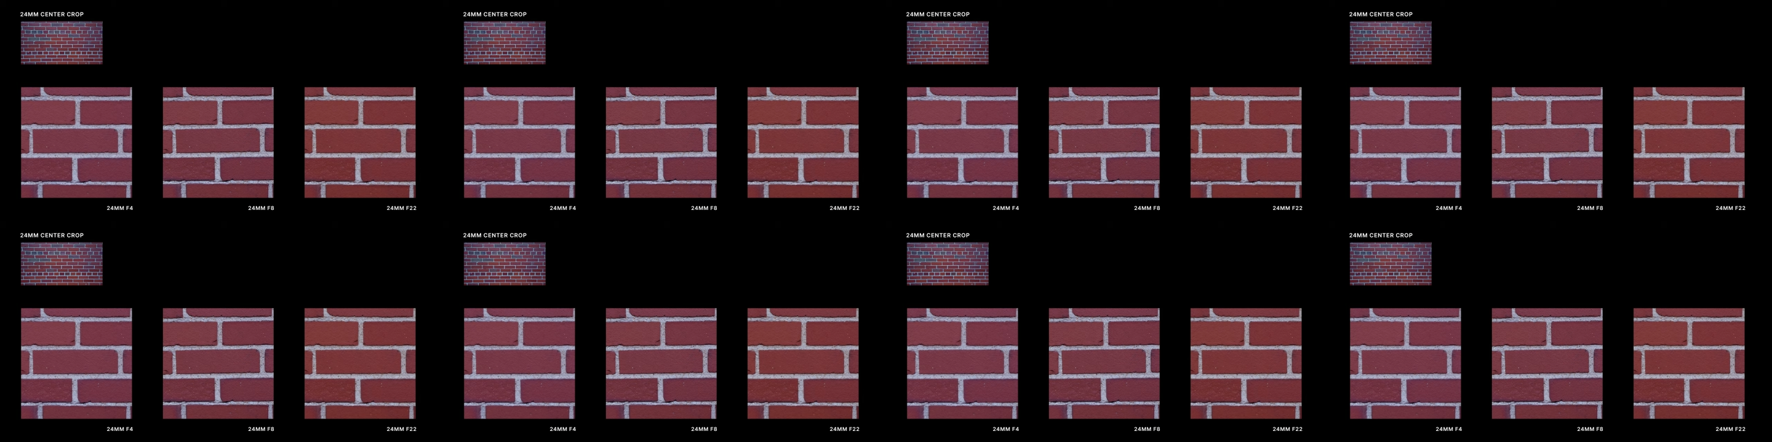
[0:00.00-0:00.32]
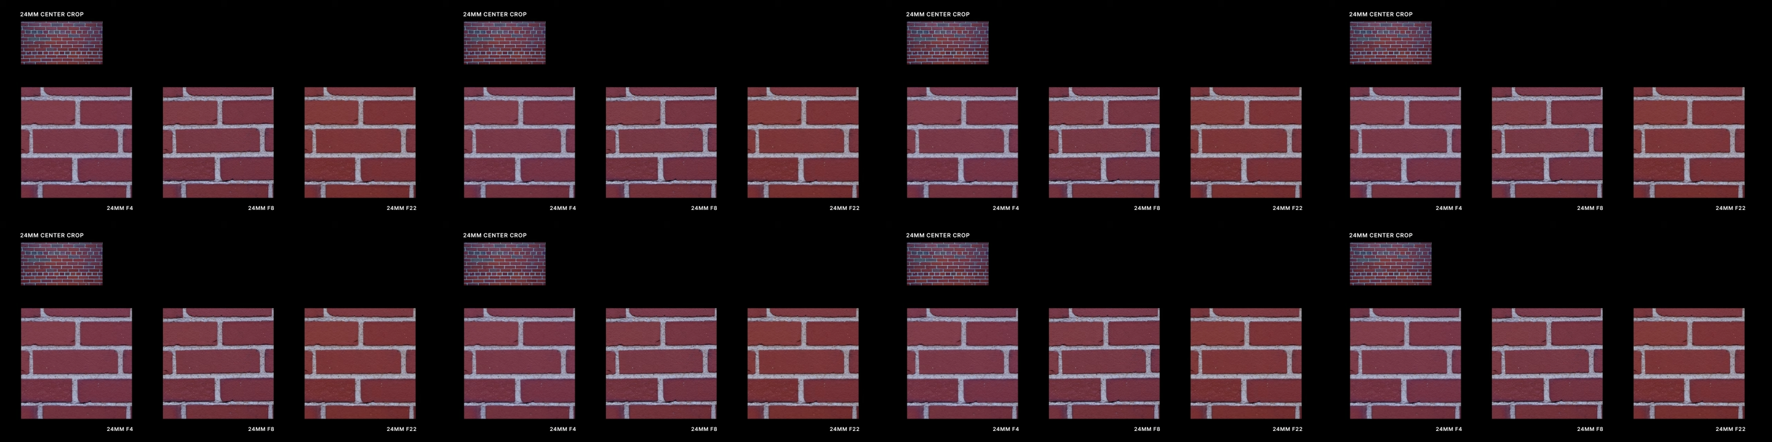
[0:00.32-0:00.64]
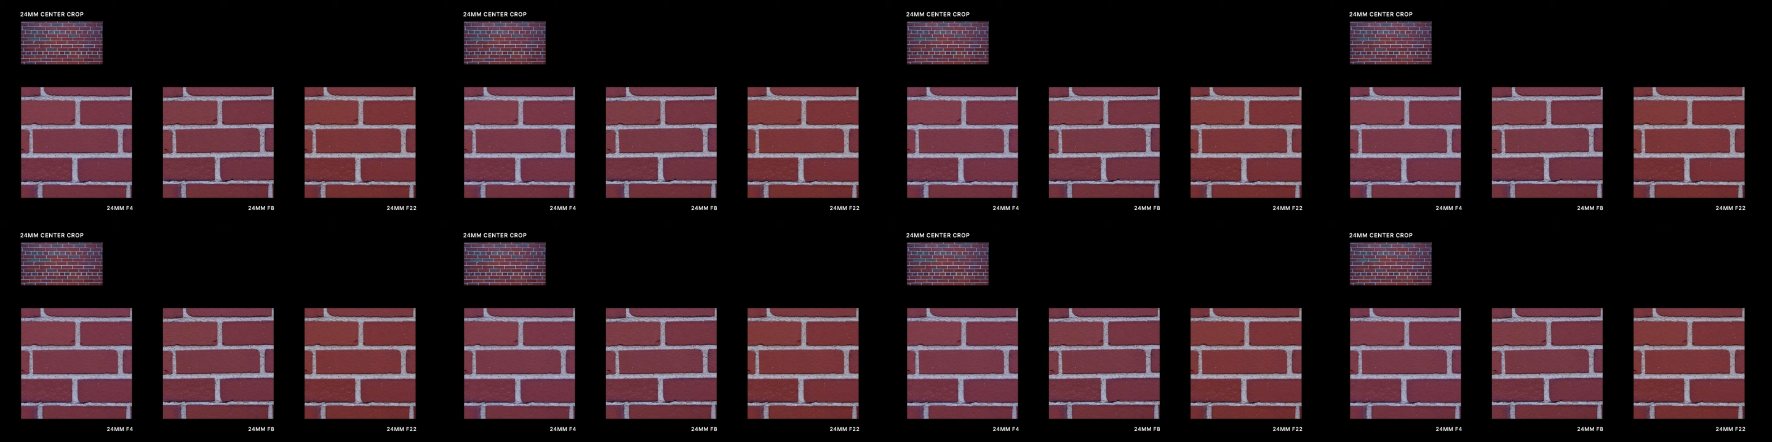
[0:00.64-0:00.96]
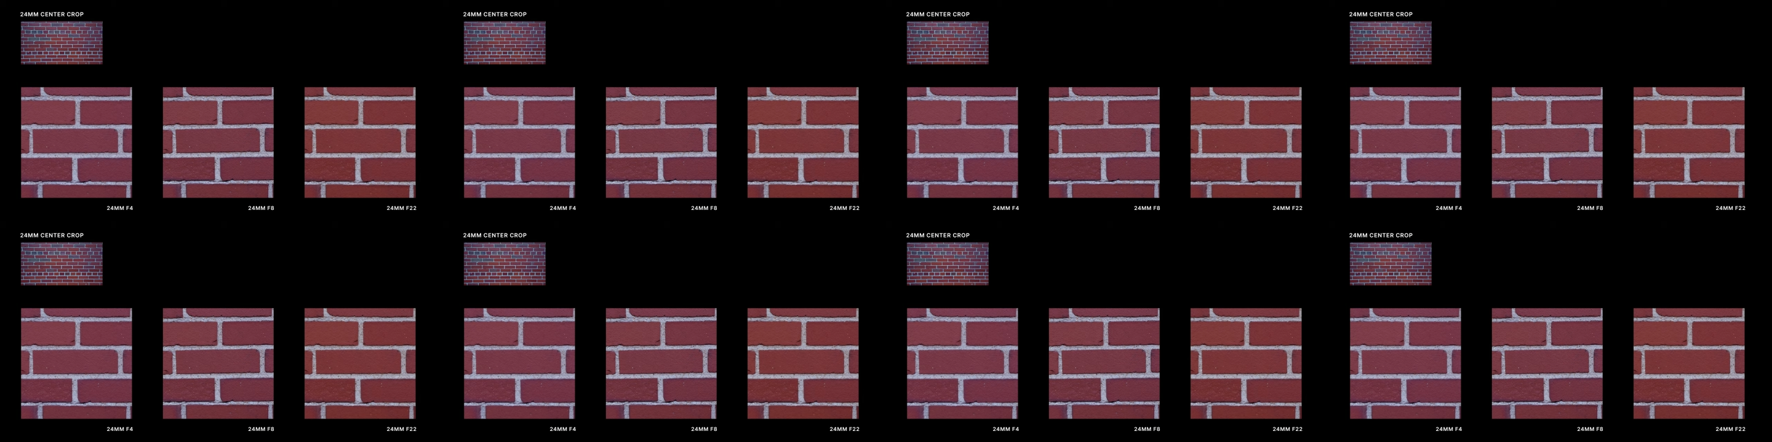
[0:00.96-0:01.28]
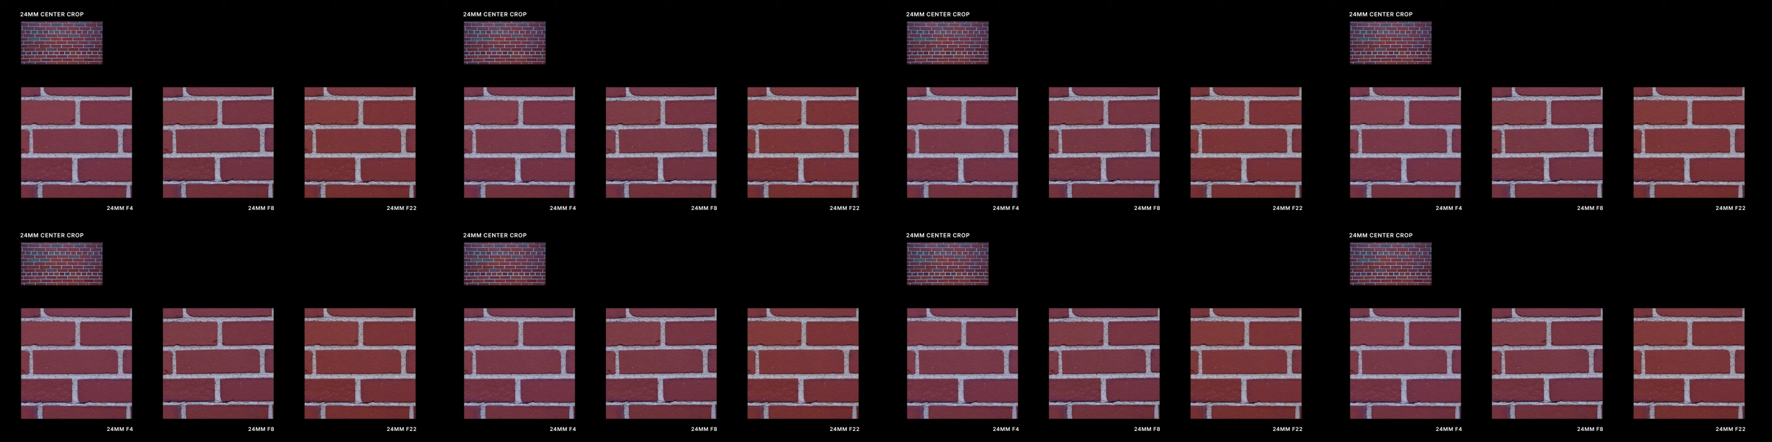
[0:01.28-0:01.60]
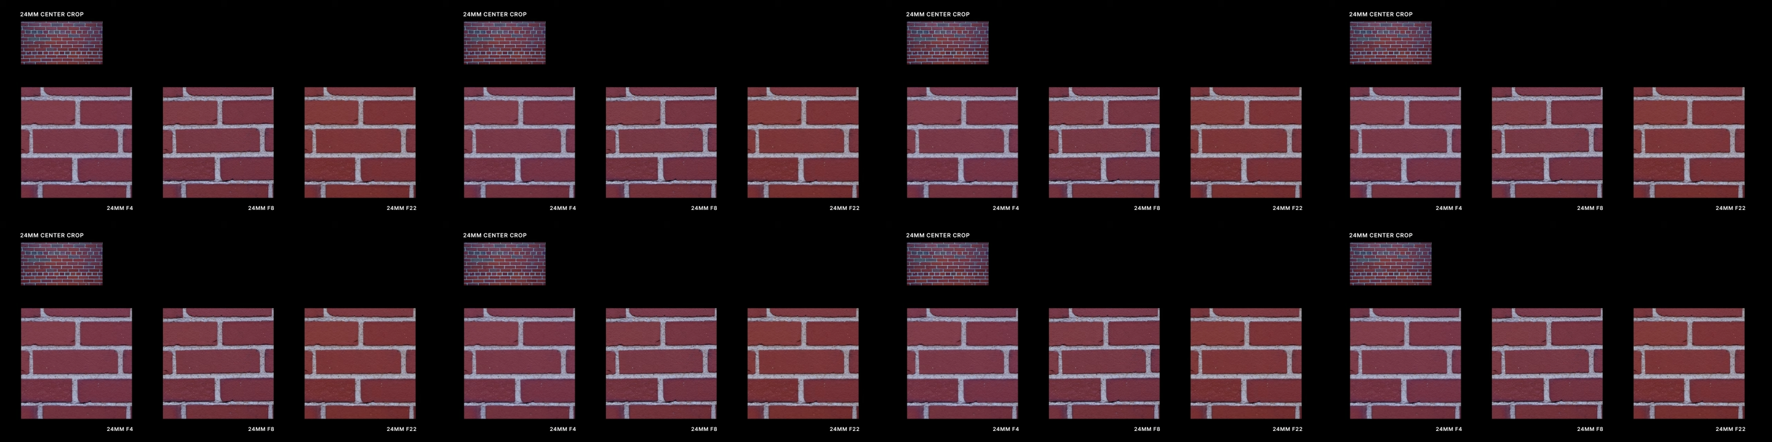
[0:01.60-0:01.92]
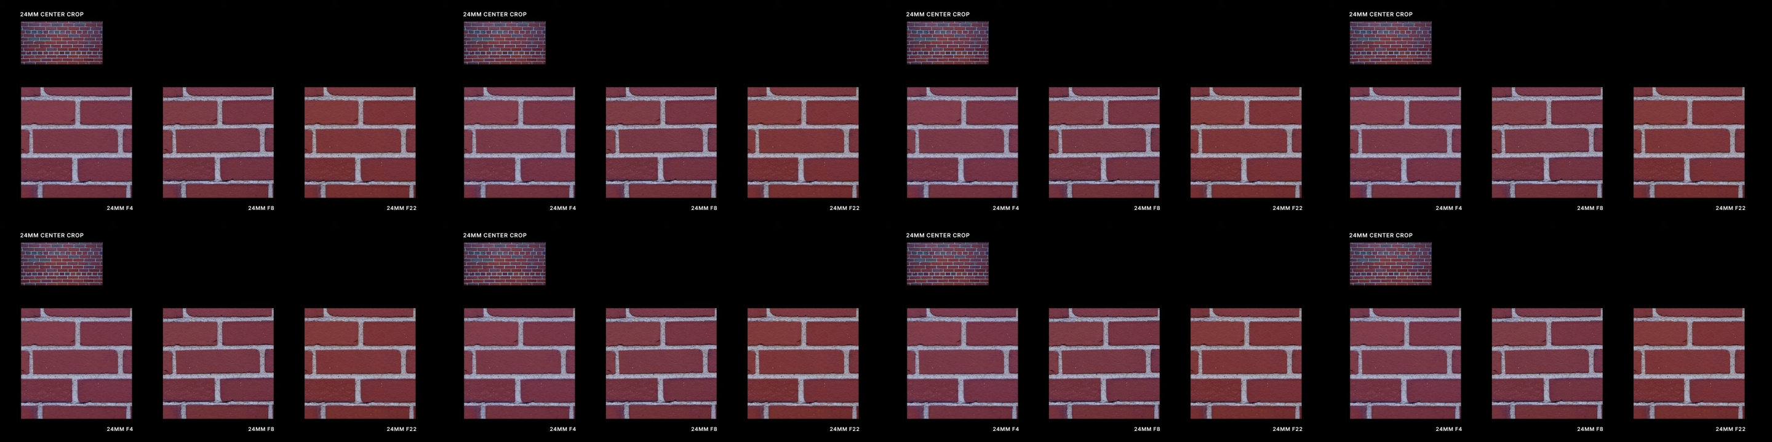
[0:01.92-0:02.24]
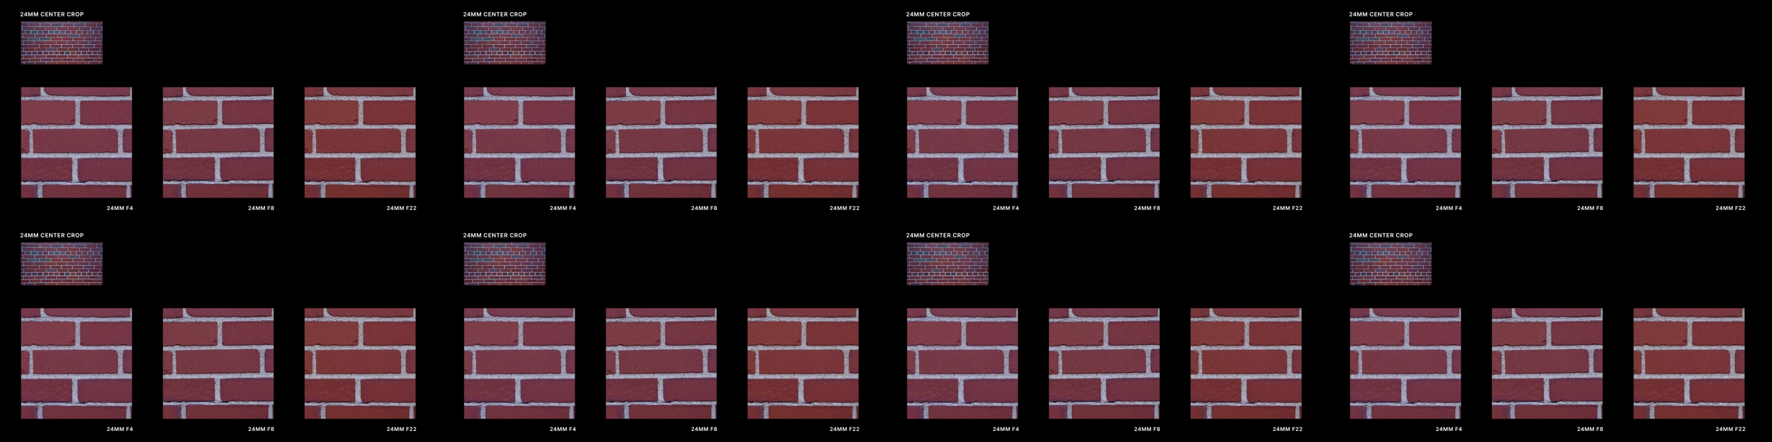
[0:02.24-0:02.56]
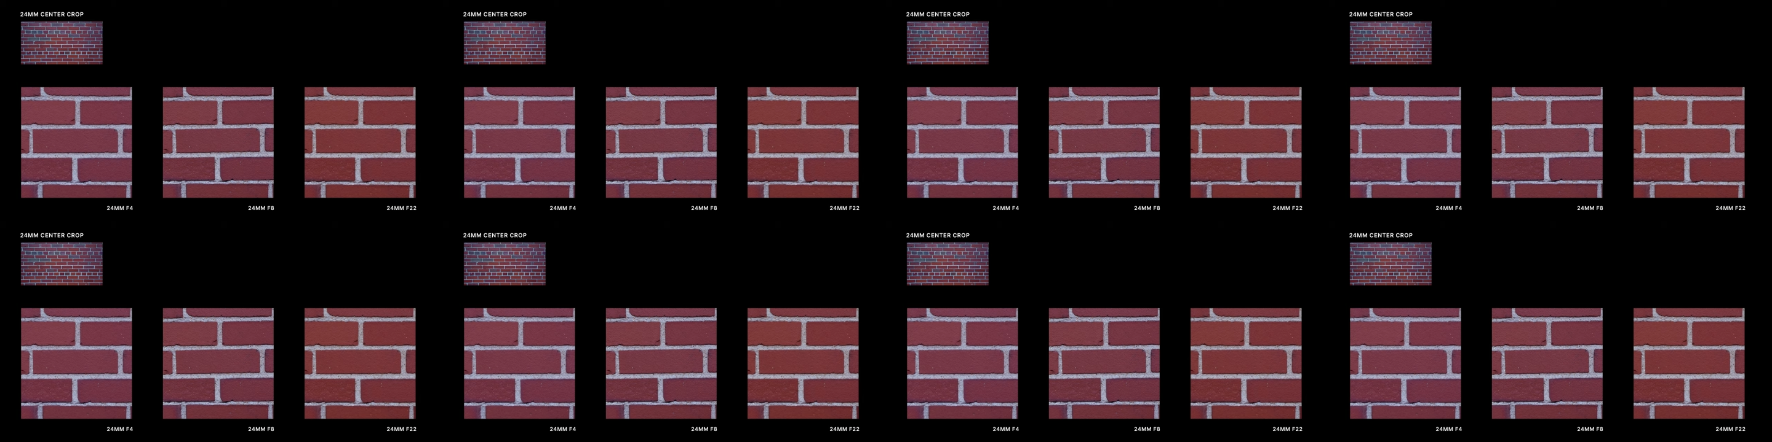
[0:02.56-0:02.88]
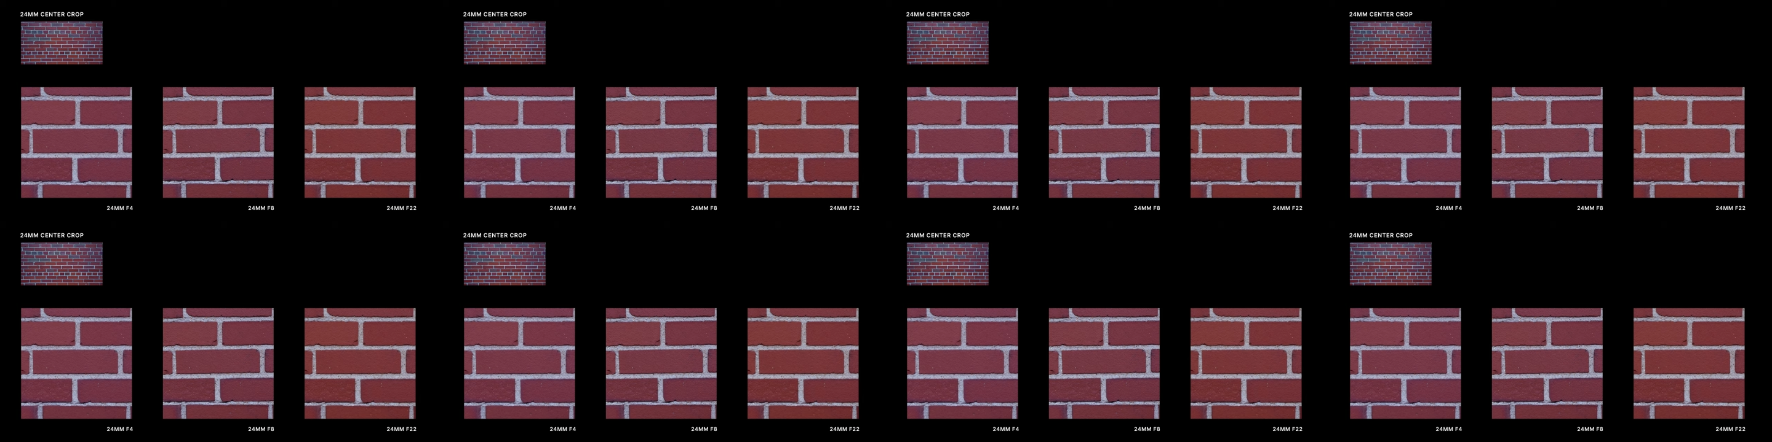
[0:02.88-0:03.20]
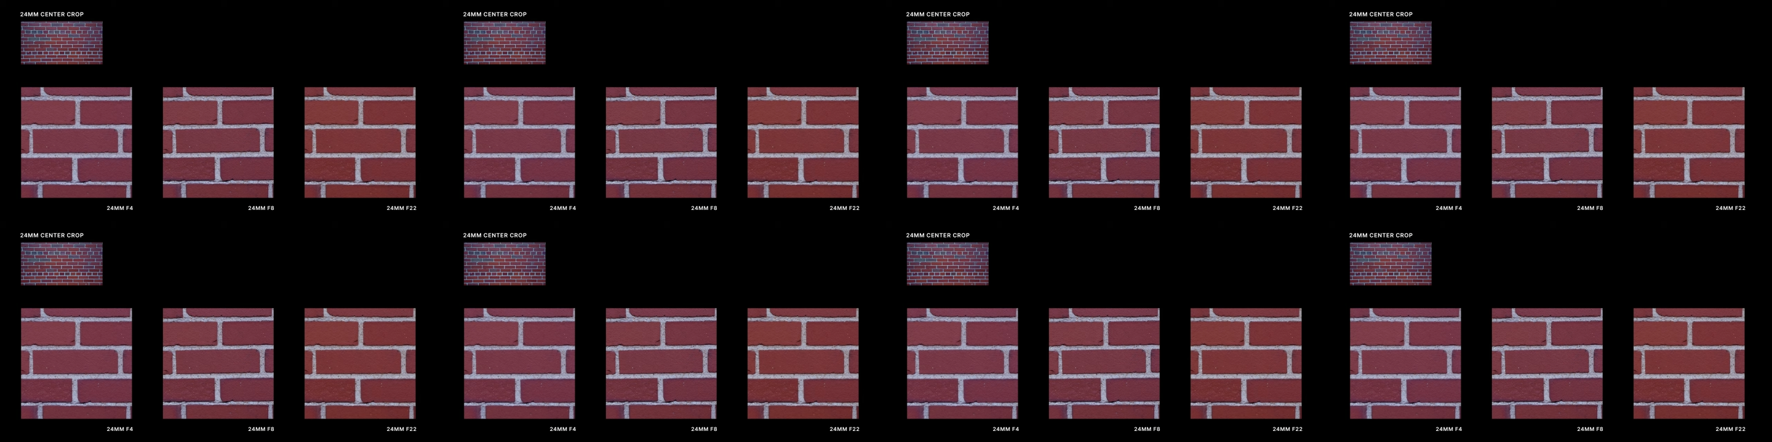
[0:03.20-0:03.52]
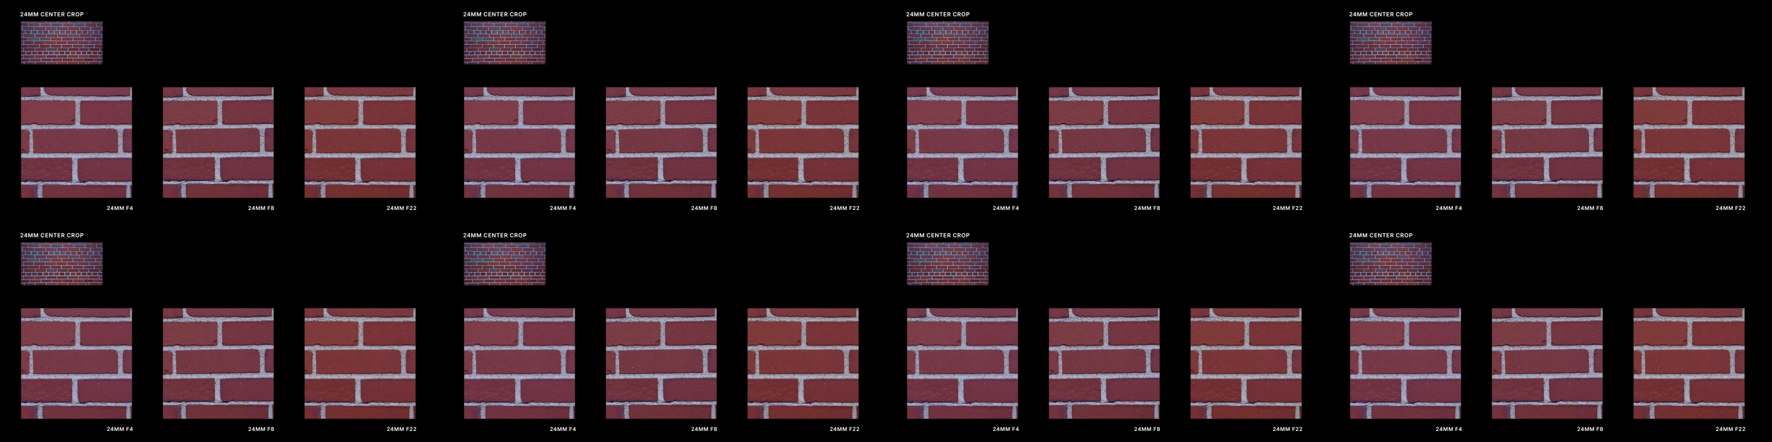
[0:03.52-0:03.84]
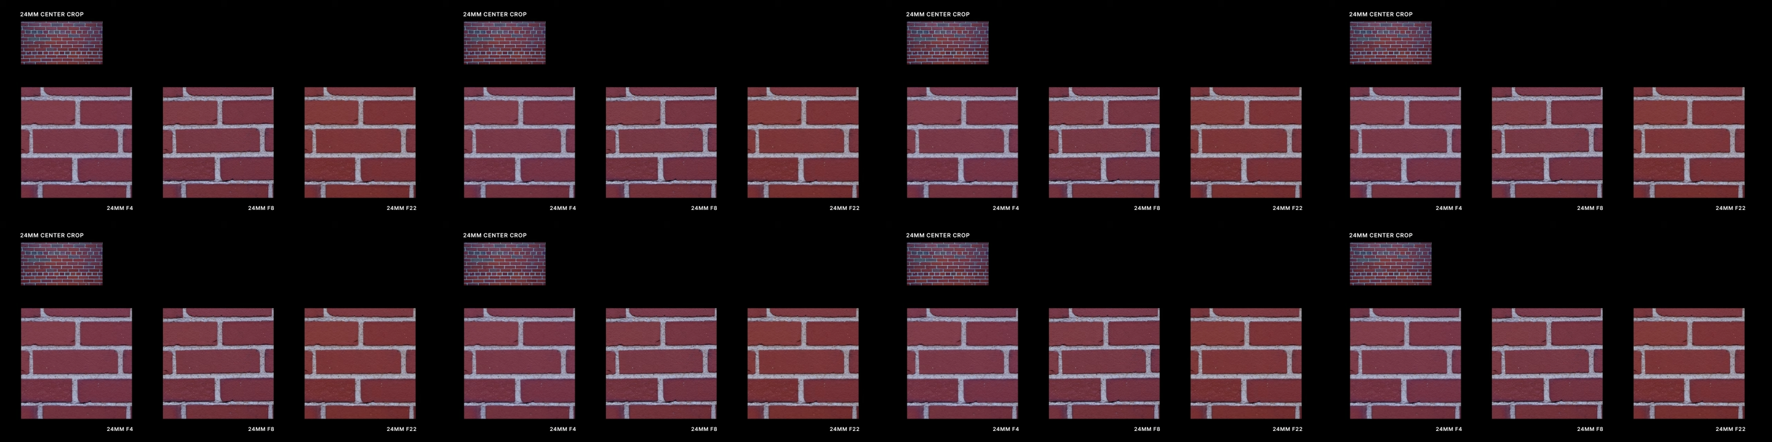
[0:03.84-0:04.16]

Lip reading: No face is visible, so there are no lips to read.